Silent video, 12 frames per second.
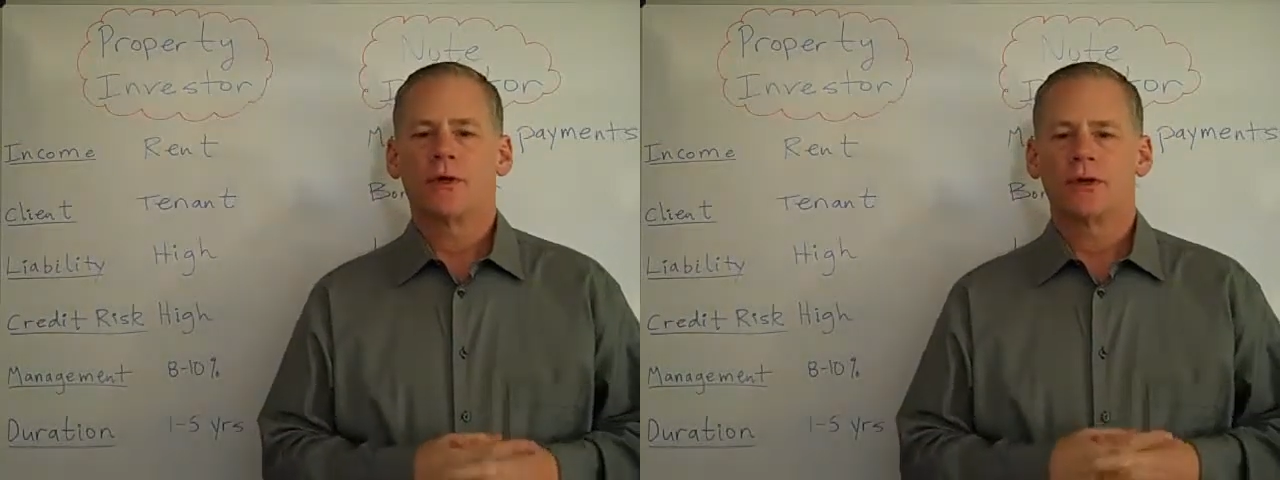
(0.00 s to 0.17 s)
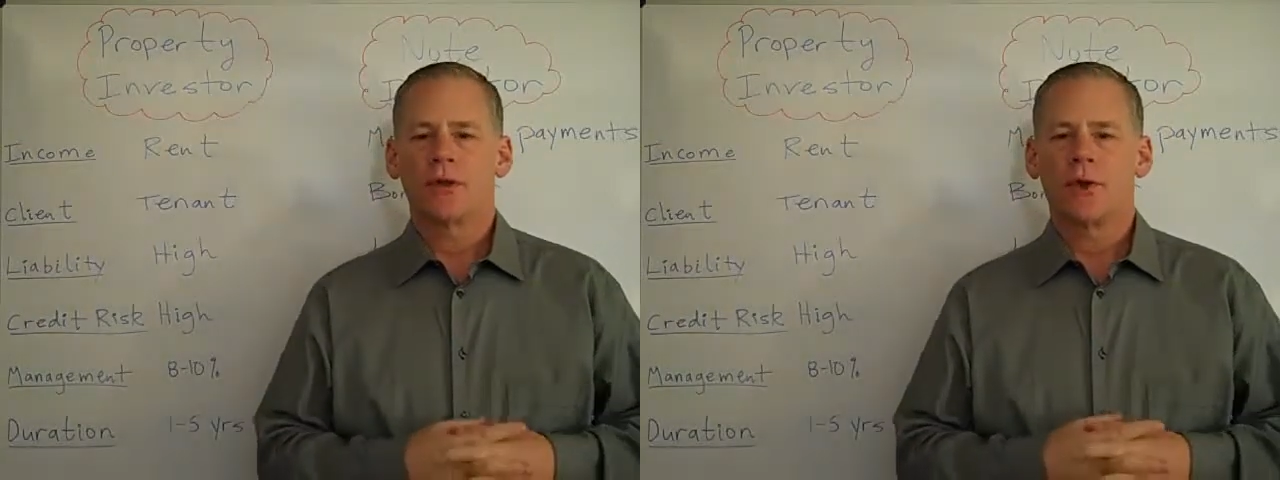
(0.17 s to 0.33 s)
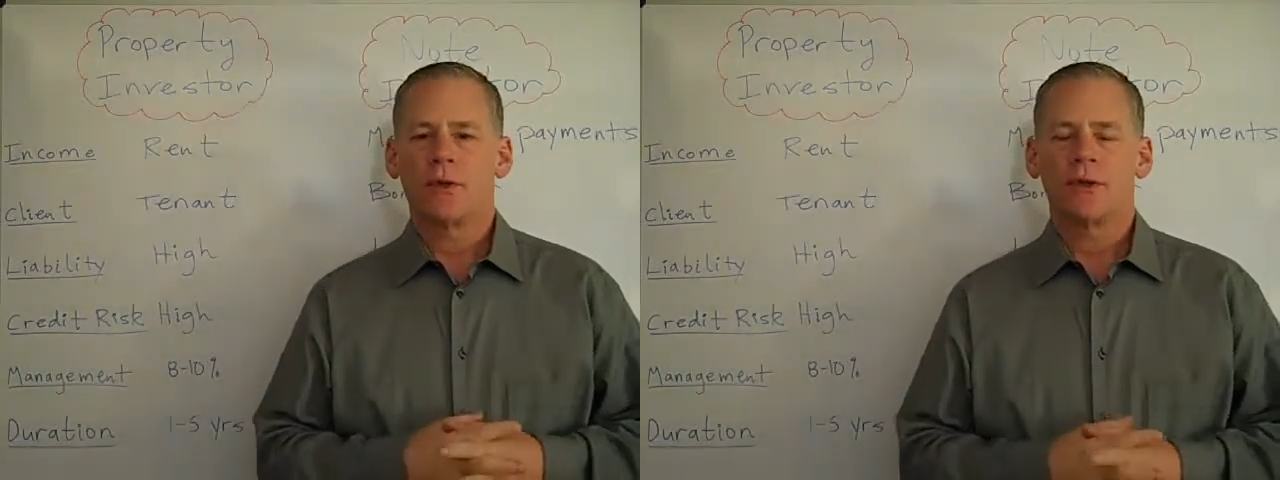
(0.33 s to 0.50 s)

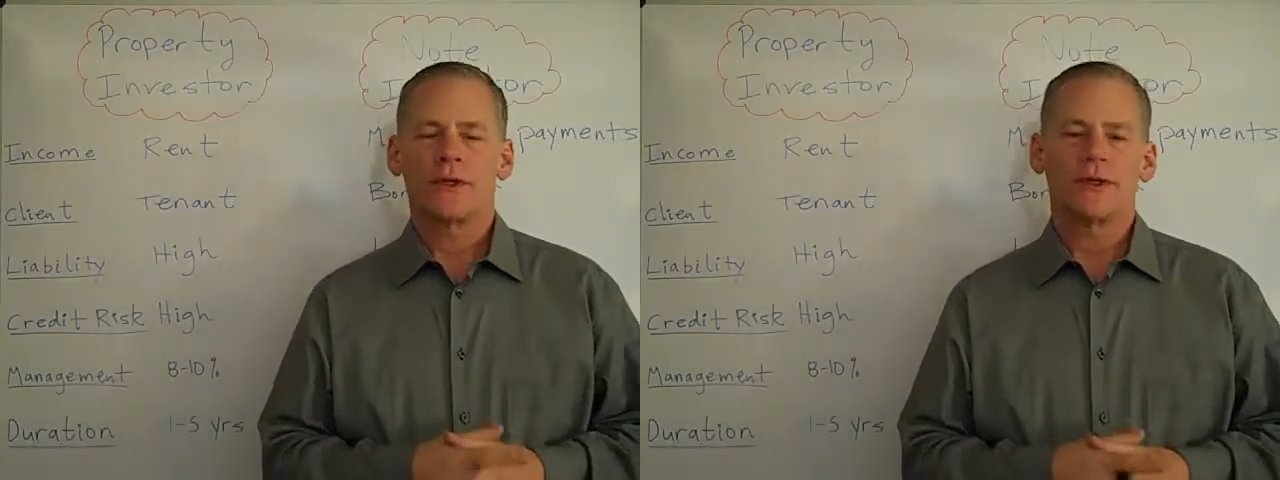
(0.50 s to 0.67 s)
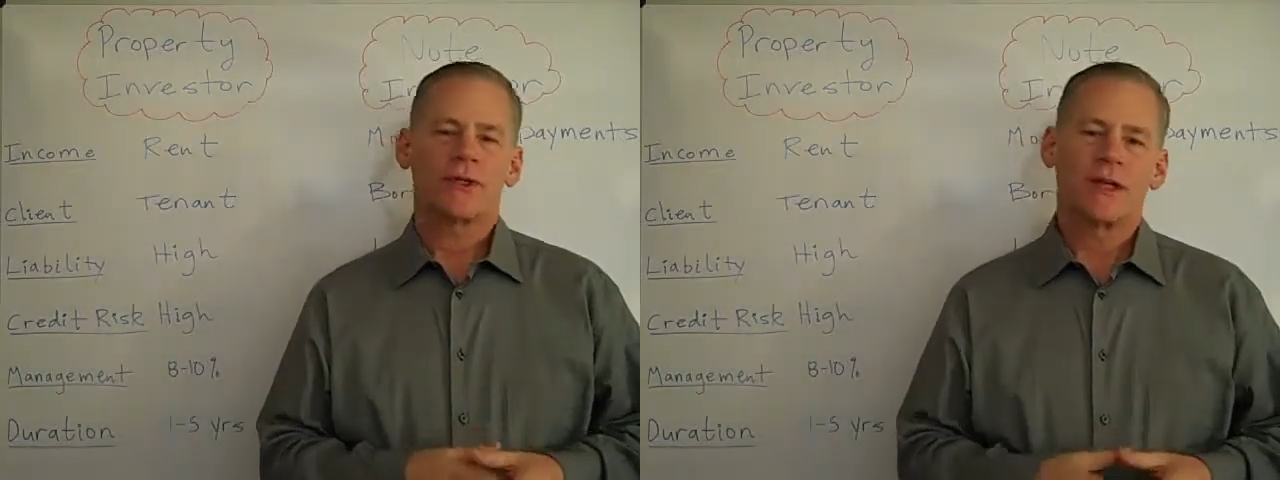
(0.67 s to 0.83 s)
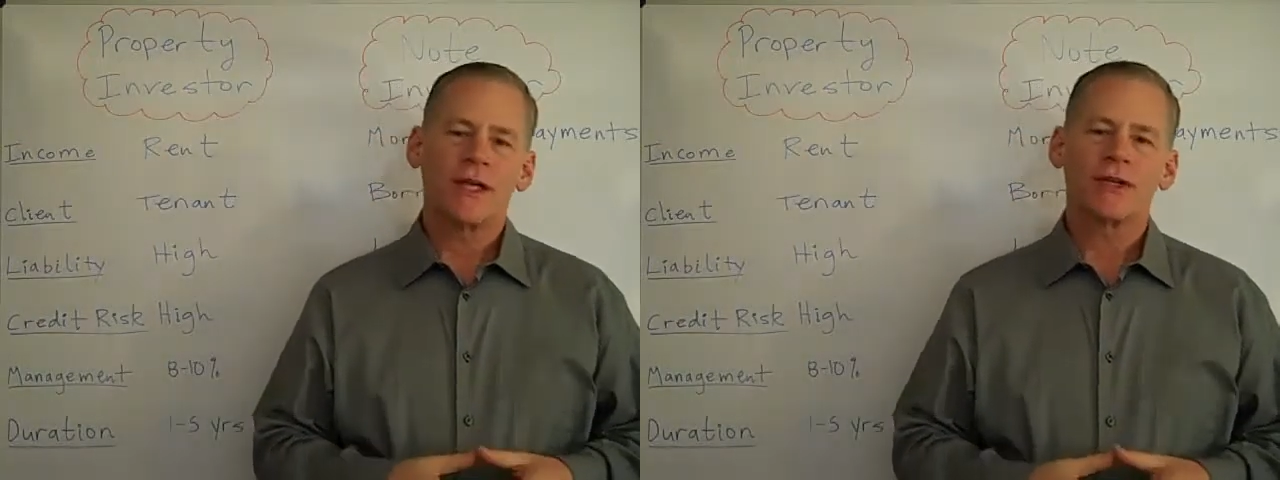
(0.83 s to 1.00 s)
show the
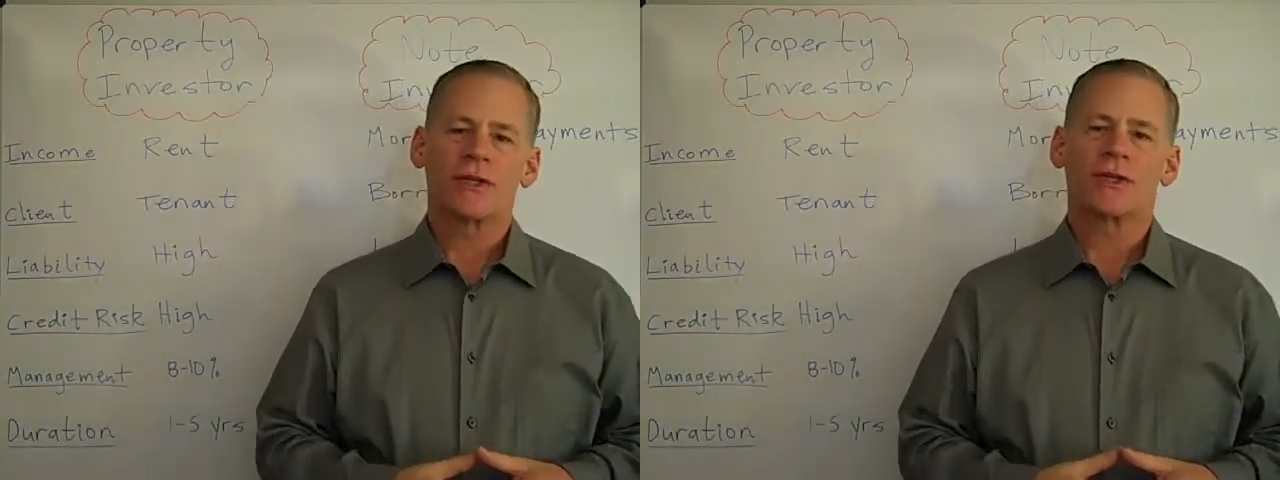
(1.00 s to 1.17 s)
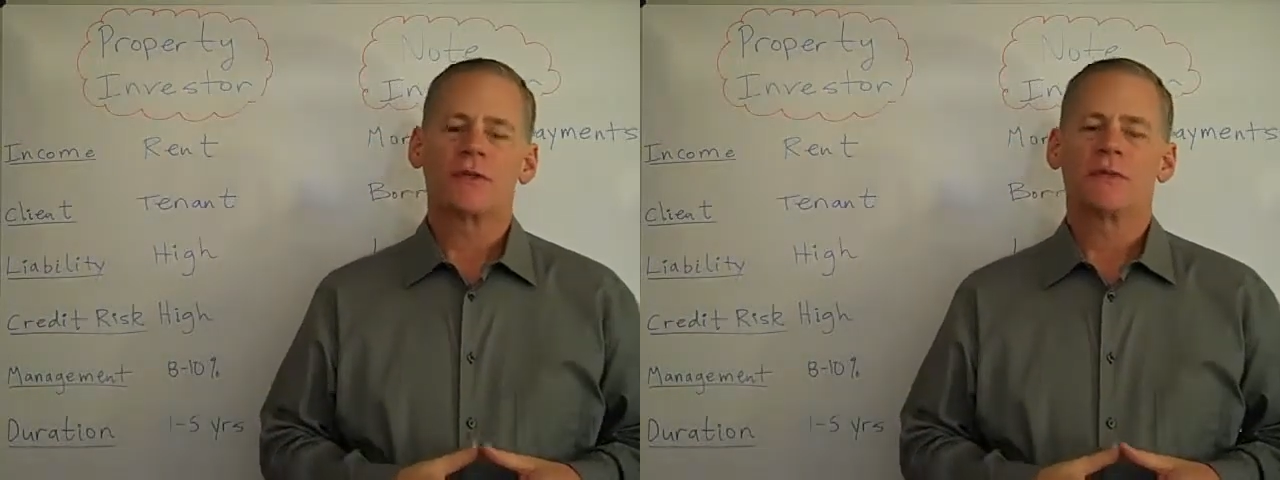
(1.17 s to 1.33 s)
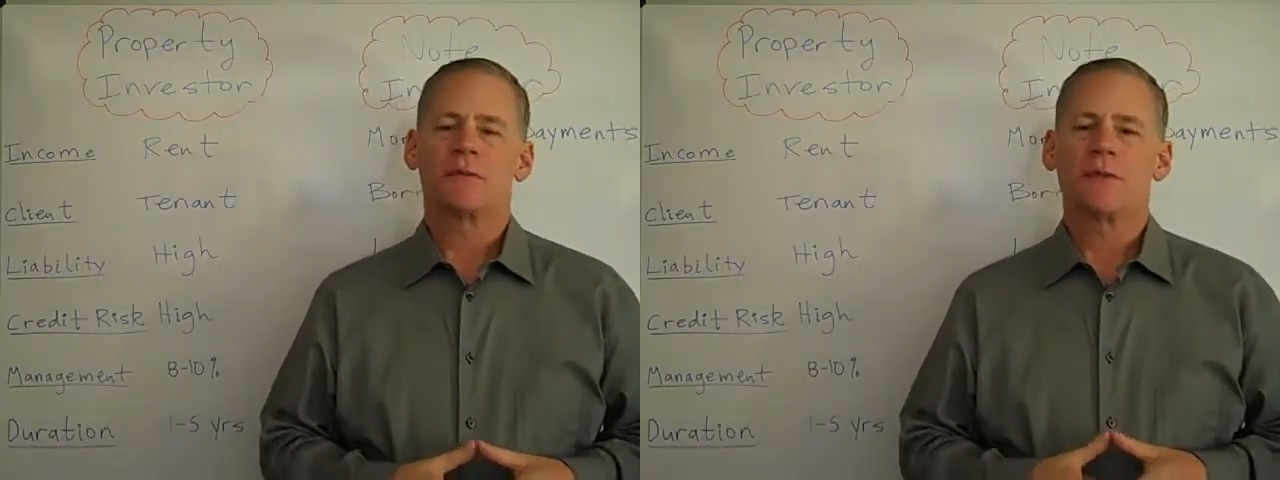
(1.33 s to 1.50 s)

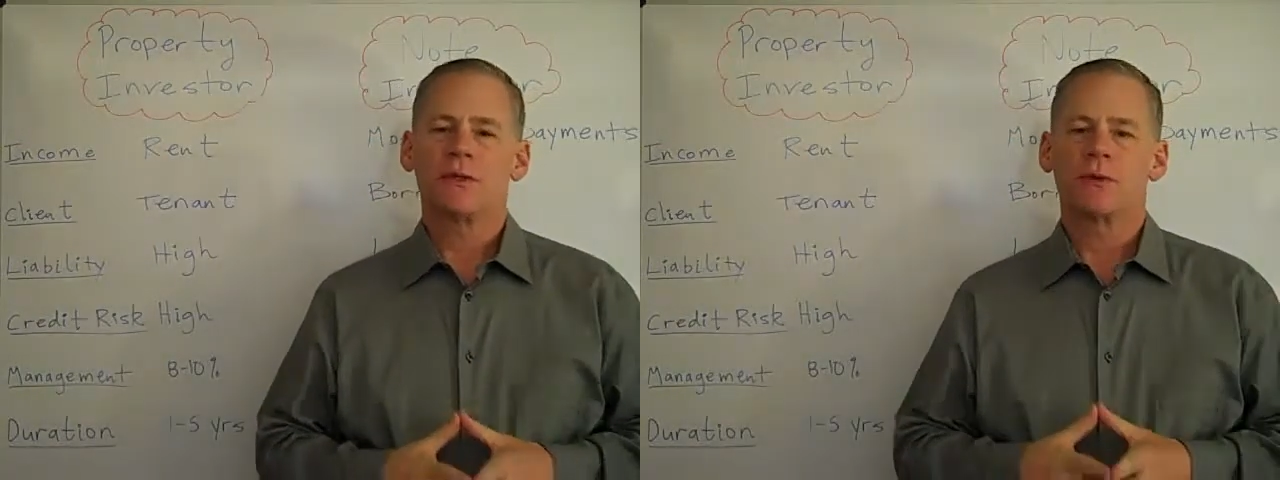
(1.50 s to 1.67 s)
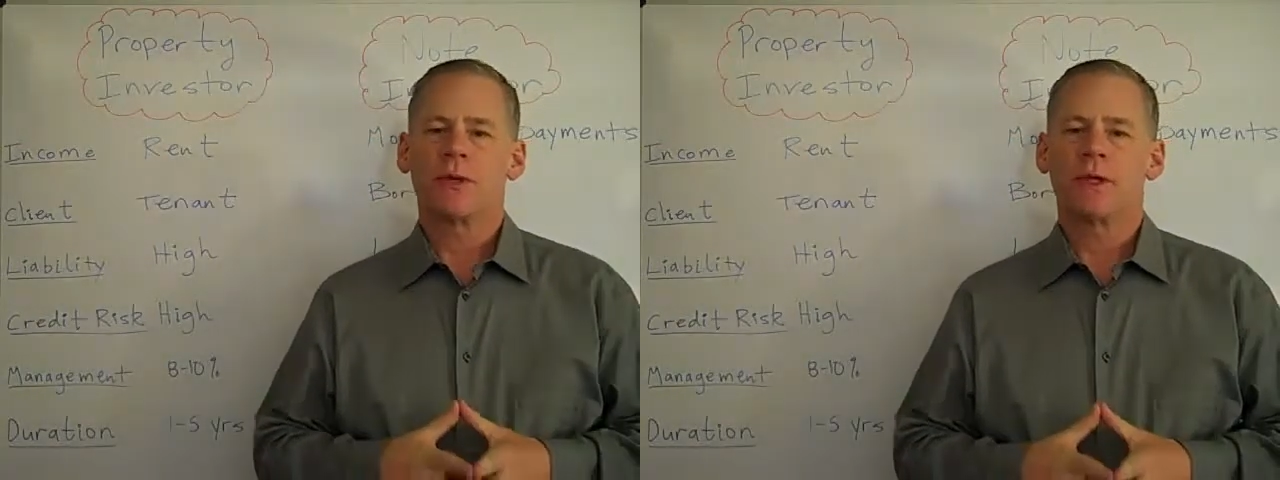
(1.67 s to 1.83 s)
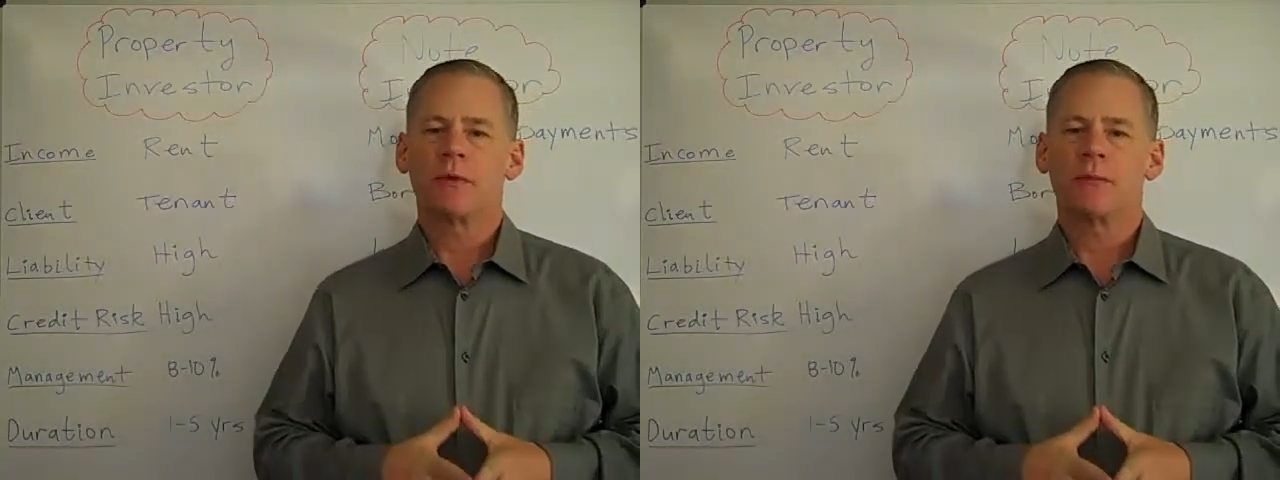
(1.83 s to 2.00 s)
distinctions
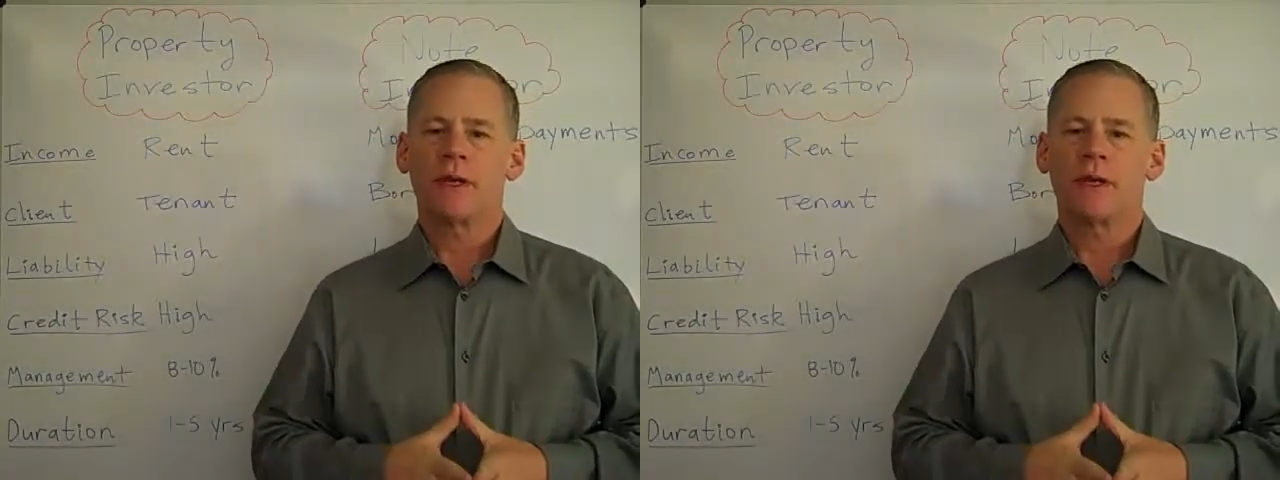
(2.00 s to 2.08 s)
between